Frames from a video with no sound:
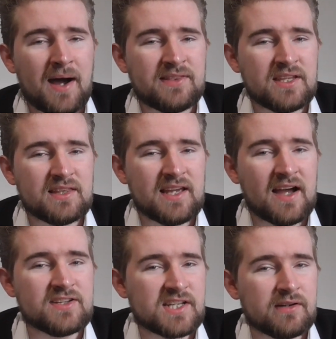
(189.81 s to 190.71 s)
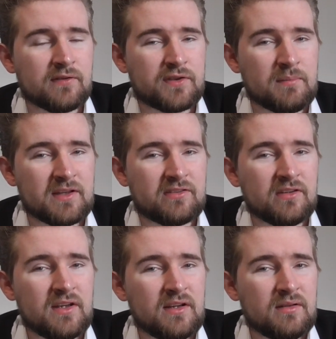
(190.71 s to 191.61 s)
but I think the idea of them is,
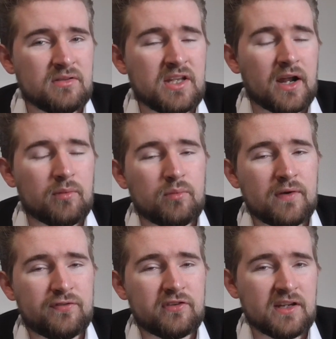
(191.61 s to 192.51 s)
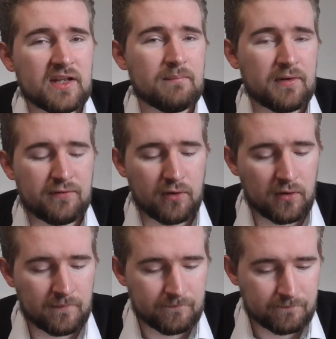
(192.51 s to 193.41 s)
we've seen it before.